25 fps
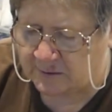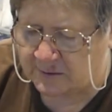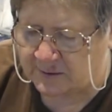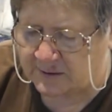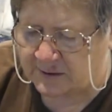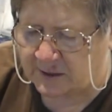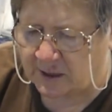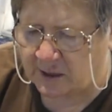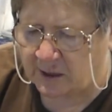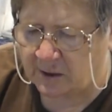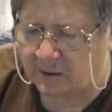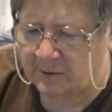
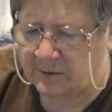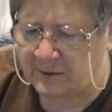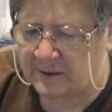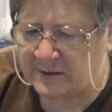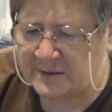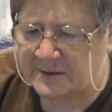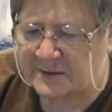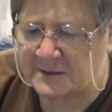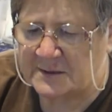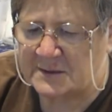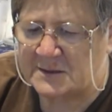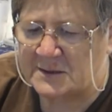So
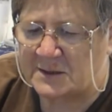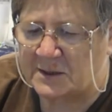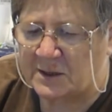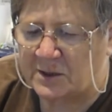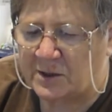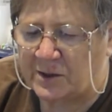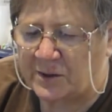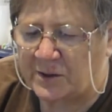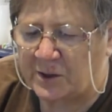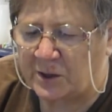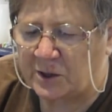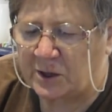this is the
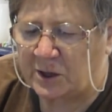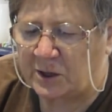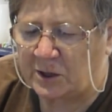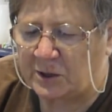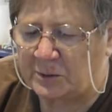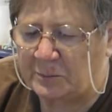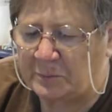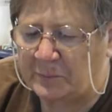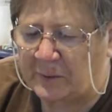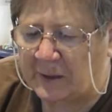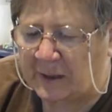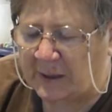
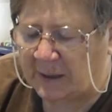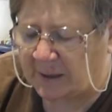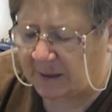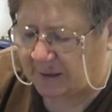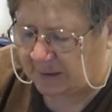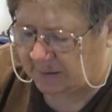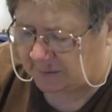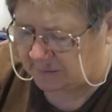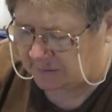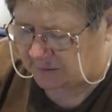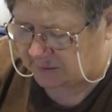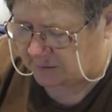third
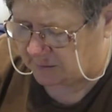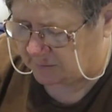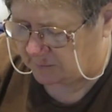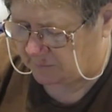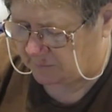part.